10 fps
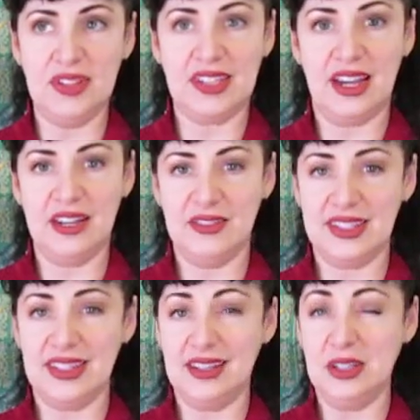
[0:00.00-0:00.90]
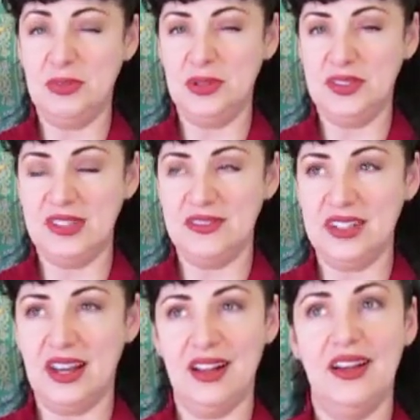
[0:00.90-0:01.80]
It's kind of a slightly boozy
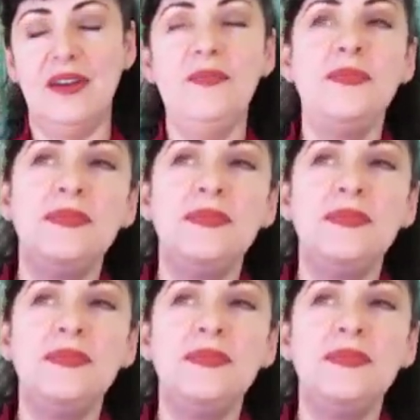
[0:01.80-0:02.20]
vanilla